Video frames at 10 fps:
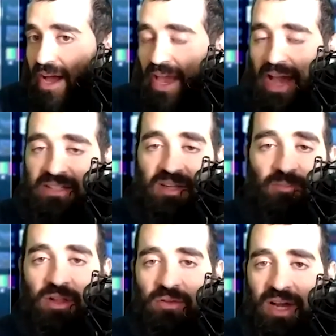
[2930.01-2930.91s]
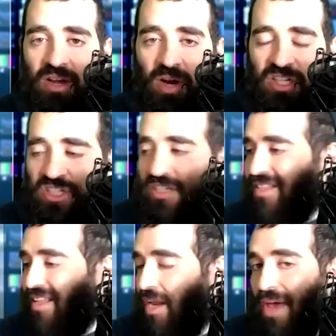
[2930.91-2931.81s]
I ask them all the right questions
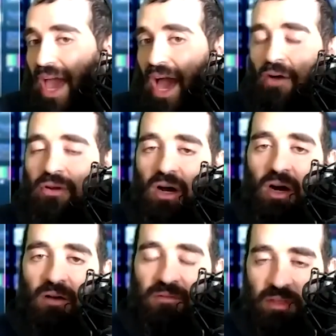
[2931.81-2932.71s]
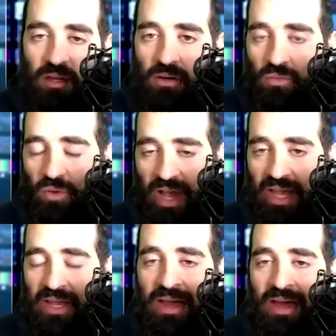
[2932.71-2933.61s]
and I'm out of their
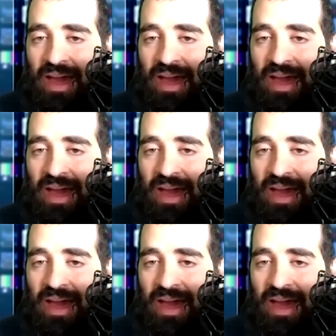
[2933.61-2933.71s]
way.